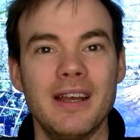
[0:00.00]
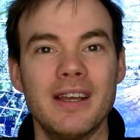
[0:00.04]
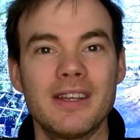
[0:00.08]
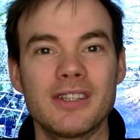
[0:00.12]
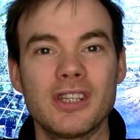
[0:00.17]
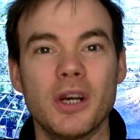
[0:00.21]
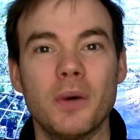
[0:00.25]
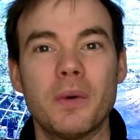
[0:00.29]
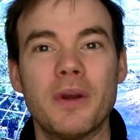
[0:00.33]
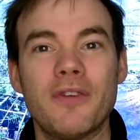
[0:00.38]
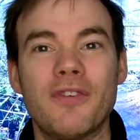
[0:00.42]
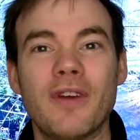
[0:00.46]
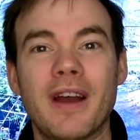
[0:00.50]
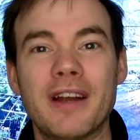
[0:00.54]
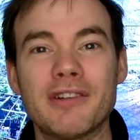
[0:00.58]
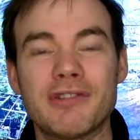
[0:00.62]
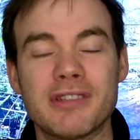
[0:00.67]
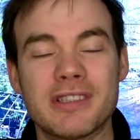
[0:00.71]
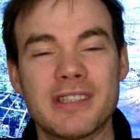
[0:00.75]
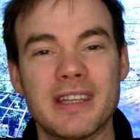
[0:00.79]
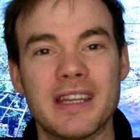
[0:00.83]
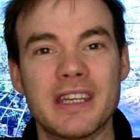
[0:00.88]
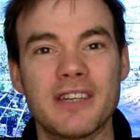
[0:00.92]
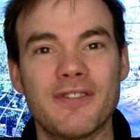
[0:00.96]
So if you're
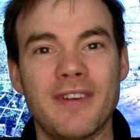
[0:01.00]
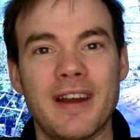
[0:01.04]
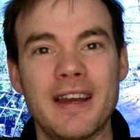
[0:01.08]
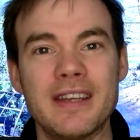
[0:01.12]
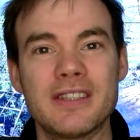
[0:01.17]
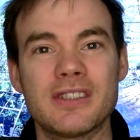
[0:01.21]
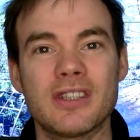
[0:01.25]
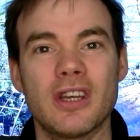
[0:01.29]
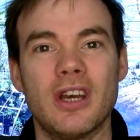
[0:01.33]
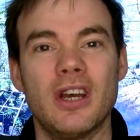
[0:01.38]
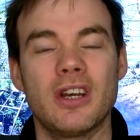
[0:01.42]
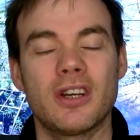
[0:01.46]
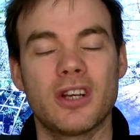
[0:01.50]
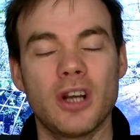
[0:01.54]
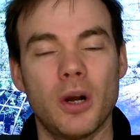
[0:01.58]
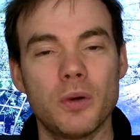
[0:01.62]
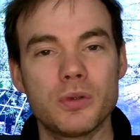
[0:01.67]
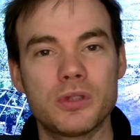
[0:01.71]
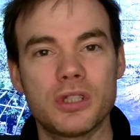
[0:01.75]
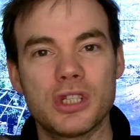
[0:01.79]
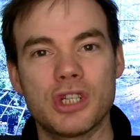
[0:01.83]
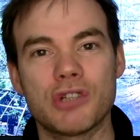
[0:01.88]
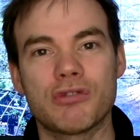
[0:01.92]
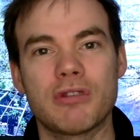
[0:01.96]
interested in that device,
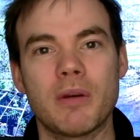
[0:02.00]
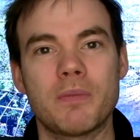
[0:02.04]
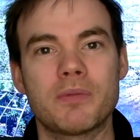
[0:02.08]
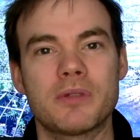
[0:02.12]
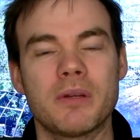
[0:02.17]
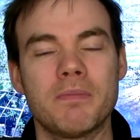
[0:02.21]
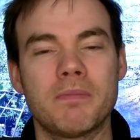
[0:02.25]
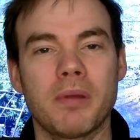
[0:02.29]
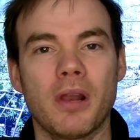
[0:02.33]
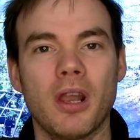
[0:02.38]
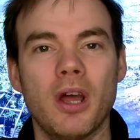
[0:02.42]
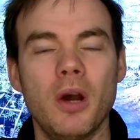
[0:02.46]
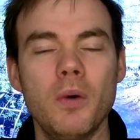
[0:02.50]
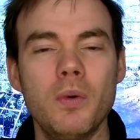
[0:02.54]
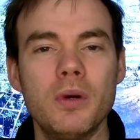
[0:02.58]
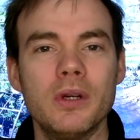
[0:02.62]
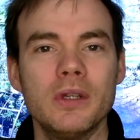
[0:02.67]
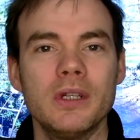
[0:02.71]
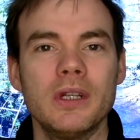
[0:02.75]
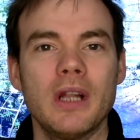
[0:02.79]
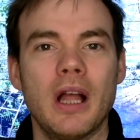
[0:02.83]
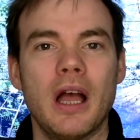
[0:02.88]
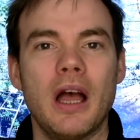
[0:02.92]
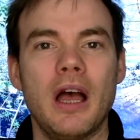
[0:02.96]
go to the description below.
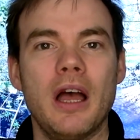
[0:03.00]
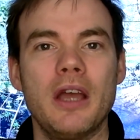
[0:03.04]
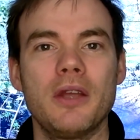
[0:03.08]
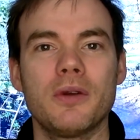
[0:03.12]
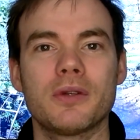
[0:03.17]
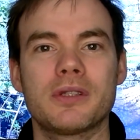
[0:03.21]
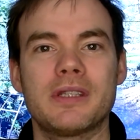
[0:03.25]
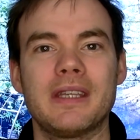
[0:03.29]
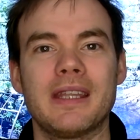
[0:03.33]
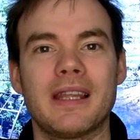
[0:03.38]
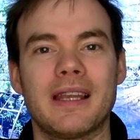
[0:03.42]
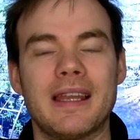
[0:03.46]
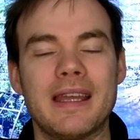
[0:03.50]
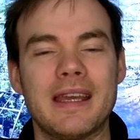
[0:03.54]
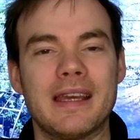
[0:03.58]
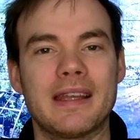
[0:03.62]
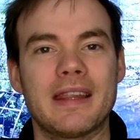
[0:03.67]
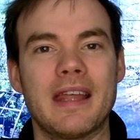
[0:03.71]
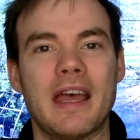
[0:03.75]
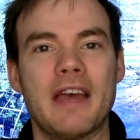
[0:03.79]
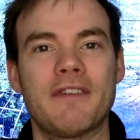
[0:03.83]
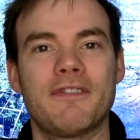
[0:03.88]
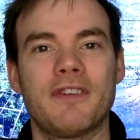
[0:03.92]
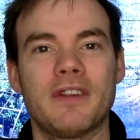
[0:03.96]
You'll see the link
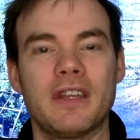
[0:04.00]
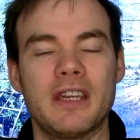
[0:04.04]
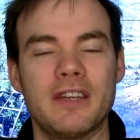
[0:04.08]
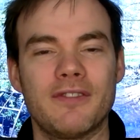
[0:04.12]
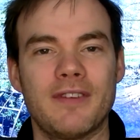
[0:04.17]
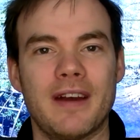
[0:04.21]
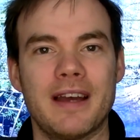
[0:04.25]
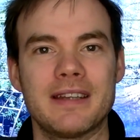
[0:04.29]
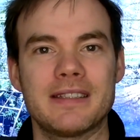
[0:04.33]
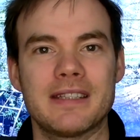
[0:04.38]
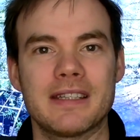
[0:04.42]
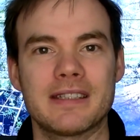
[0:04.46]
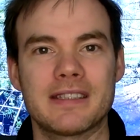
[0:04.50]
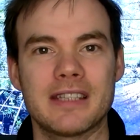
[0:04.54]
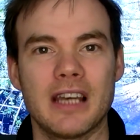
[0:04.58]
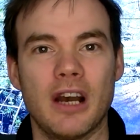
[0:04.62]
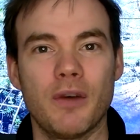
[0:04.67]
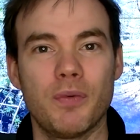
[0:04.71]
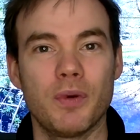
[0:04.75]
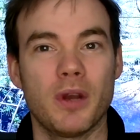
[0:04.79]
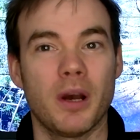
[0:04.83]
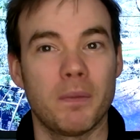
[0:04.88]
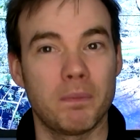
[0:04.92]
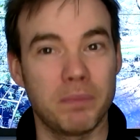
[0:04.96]
there for the device
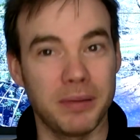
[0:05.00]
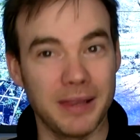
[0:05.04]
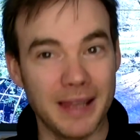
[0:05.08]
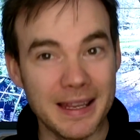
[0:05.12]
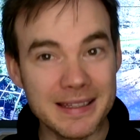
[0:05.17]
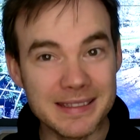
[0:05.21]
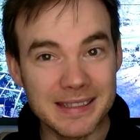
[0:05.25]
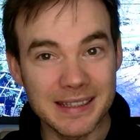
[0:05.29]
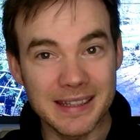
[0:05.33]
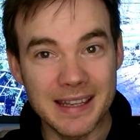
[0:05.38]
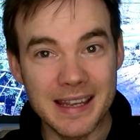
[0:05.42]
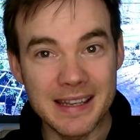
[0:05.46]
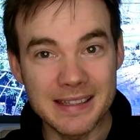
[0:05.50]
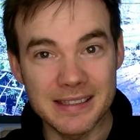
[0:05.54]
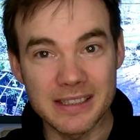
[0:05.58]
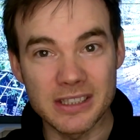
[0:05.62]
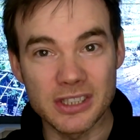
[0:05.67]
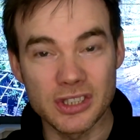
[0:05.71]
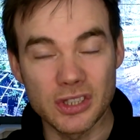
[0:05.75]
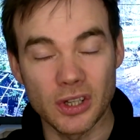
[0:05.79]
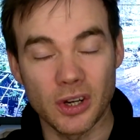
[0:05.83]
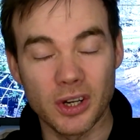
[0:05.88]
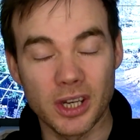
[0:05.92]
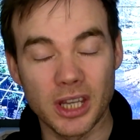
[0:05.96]
itself. We've got plenty of these in
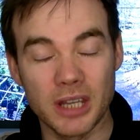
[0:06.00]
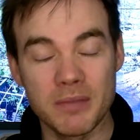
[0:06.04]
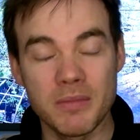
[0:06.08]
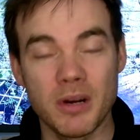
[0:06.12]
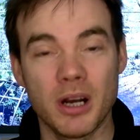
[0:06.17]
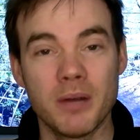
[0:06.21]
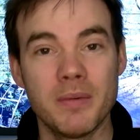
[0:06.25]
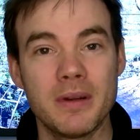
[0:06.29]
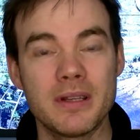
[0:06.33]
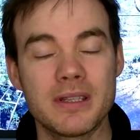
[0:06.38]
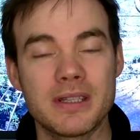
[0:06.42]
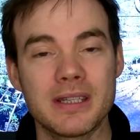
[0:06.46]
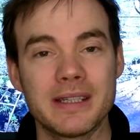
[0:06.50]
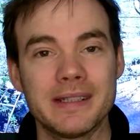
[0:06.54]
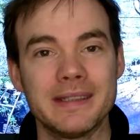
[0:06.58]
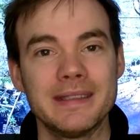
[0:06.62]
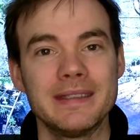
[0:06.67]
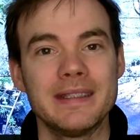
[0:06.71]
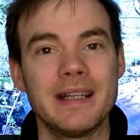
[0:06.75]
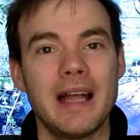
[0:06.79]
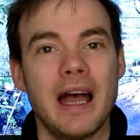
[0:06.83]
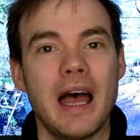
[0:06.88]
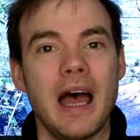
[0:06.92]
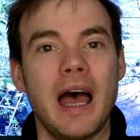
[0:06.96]
stock at the moment.
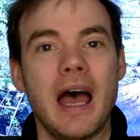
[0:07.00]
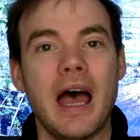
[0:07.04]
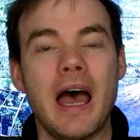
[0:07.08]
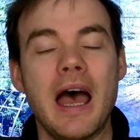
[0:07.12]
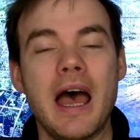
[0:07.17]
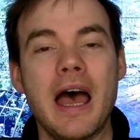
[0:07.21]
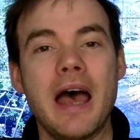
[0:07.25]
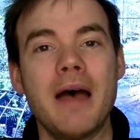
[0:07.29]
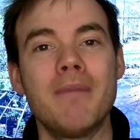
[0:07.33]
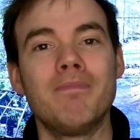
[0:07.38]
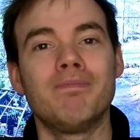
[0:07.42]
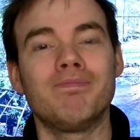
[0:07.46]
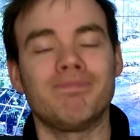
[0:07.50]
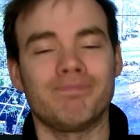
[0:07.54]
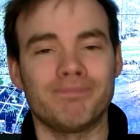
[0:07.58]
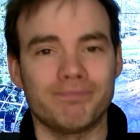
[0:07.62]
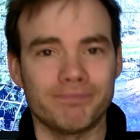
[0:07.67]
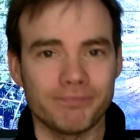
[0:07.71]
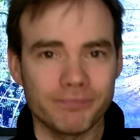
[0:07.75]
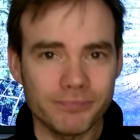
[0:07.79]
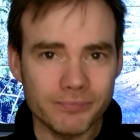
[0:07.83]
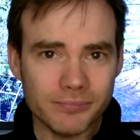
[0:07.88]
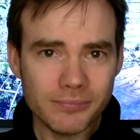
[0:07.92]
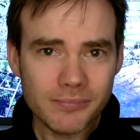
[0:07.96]
As
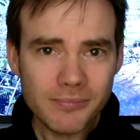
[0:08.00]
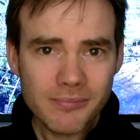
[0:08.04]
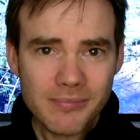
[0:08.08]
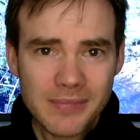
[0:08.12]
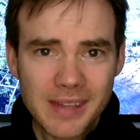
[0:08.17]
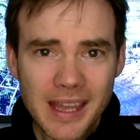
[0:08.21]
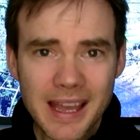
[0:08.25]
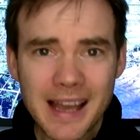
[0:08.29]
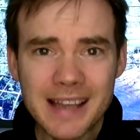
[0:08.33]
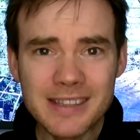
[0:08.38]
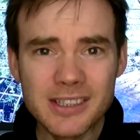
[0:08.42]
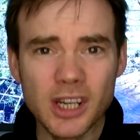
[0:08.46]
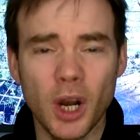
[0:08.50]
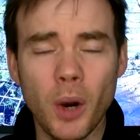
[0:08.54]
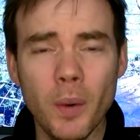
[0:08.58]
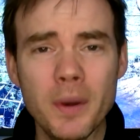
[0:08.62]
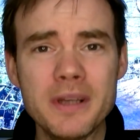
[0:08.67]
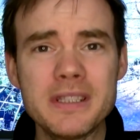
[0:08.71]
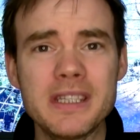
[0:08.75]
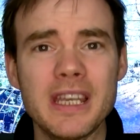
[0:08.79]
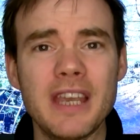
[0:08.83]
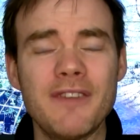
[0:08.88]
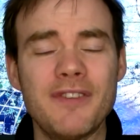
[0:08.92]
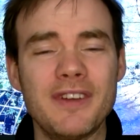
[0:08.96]

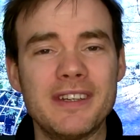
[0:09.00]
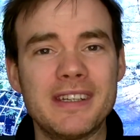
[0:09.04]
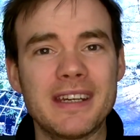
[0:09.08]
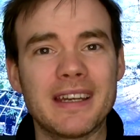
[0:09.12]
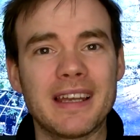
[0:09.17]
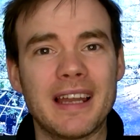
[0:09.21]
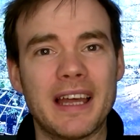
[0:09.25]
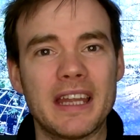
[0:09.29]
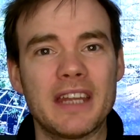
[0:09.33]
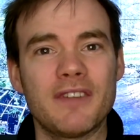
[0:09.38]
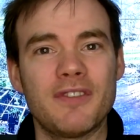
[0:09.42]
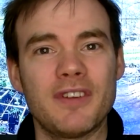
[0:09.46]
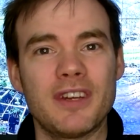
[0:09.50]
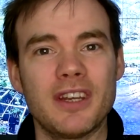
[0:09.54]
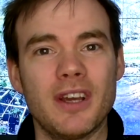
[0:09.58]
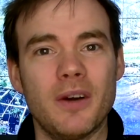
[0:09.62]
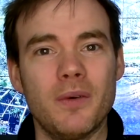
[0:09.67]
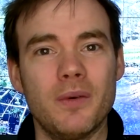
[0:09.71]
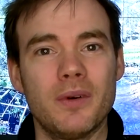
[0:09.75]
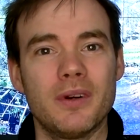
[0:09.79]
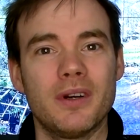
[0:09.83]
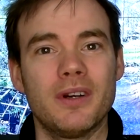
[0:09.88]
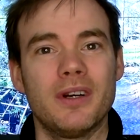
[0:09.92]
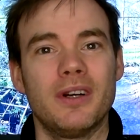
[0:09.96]
always, if you did like the
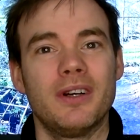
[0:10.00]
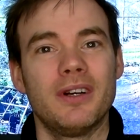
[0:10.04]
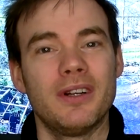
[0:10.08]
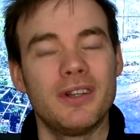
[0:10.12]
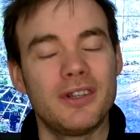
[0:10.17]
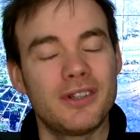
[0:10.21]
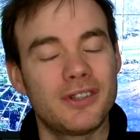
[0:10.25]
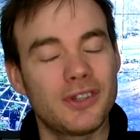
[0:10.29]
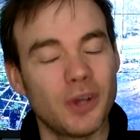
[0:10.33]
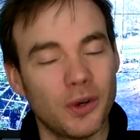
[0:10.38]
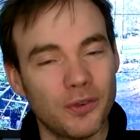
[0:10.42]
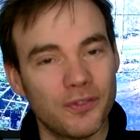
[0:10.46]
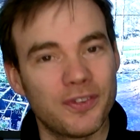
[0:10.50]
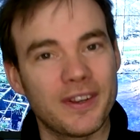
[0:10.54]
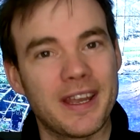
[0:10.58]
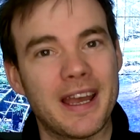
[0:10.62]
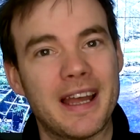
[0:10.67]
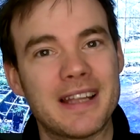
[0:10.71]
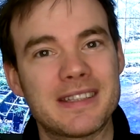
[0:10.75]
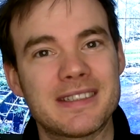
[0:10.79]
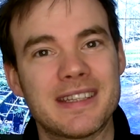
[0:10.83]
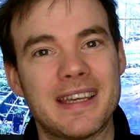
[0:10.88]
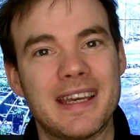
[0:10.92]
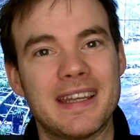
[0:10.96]
video, don't
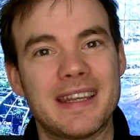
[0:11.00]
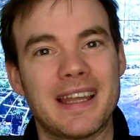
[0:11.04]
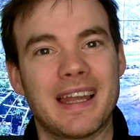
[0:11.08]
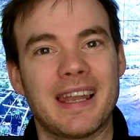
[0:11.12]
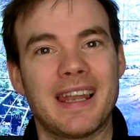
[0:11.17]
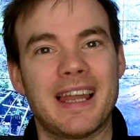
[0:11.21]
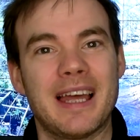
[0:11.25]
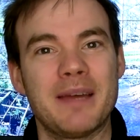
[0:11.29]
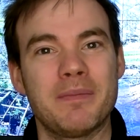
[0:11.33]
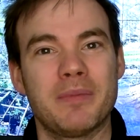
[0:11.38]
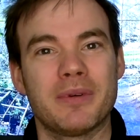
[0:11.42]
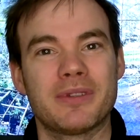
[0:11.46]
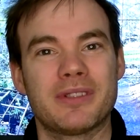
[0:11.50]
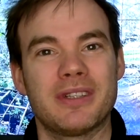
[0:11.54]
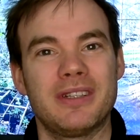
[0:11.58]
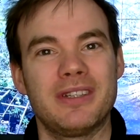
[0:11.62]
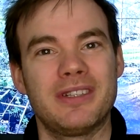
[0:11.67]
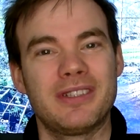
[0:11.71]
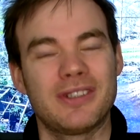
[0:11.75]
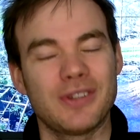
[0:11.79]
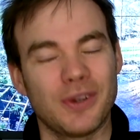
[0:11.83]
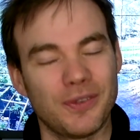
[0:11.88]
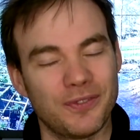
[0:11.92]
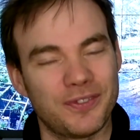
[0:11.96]
forget to hit that like button.
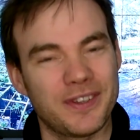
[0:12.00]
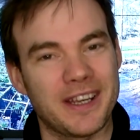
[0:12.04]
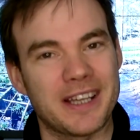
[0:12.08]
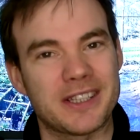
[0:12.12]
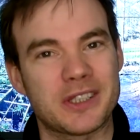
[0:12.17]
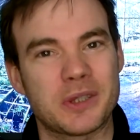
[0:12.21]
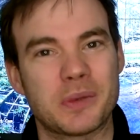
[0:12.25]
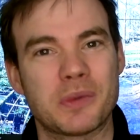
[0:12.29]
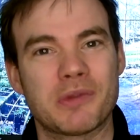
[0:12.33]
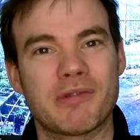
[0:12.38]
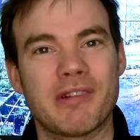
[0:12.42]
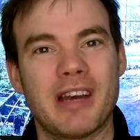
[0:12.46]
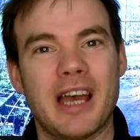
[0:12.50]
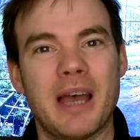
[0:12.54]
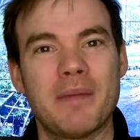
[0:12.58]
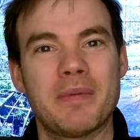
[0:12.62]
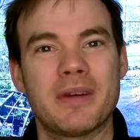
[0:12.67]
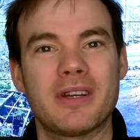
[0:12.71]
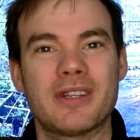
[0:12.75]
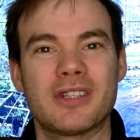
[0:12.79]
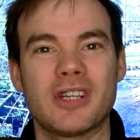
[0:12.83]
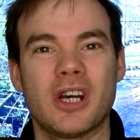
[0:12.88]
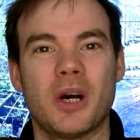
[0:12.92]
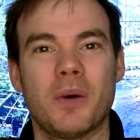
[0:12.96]
Don't forget to subscribe.
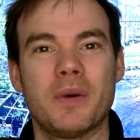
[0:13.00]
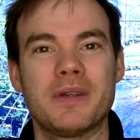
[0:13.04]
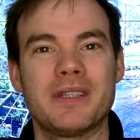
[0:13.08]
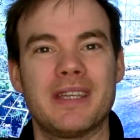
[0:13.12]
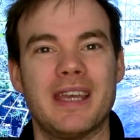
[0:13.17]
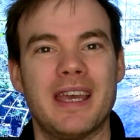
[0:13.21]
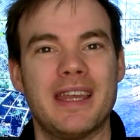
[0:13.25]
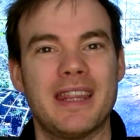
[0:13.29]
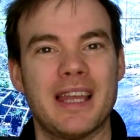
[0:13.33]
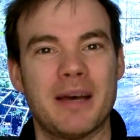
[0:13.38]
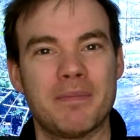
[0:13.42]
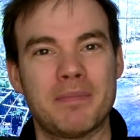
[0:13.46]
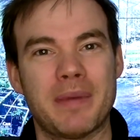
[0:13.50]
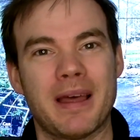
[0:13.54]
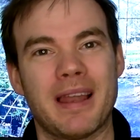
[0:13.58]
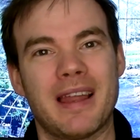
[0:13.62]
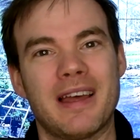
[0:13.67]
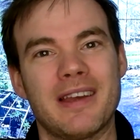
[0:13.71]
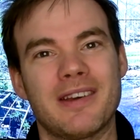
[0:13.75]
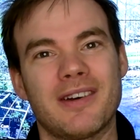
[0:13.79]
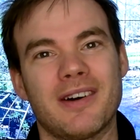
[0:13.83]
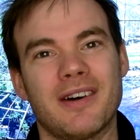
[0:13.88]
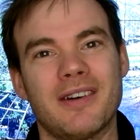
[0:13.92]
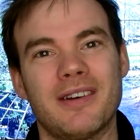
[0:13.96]
And as always, hit that bell
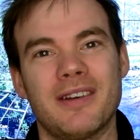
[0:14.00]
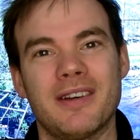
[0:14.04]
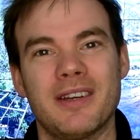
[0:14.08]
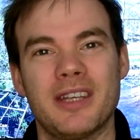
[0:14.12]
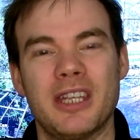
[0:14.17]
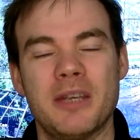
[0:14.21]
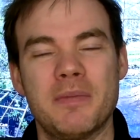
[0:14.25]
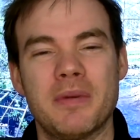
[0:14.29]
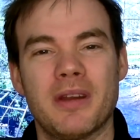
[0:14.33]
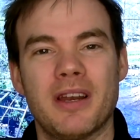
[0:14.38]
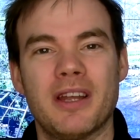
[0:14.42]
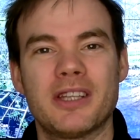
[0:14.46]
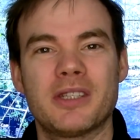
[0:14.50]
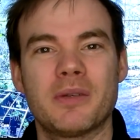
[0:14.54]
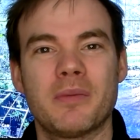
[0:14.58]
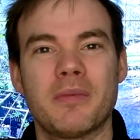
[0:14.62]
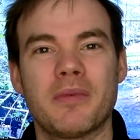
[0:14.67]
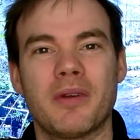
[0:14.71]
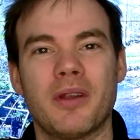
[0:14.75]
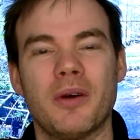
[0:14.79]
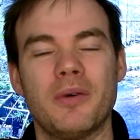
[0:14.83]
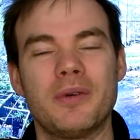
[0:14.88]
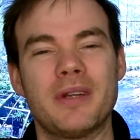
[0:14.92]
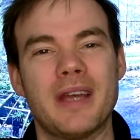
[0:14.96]
icon. You'll be able to
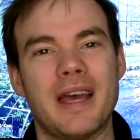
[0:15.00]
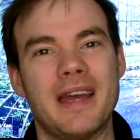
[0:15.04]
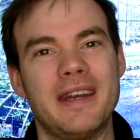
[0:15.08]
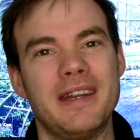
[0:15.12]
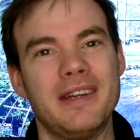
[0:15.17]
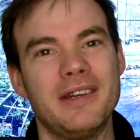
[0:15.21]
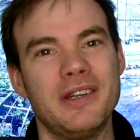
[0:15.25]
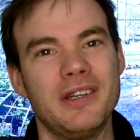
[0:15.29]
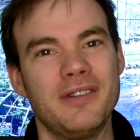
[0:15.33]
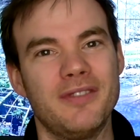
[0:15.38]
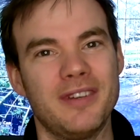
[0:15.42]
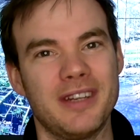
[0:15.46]
upload any new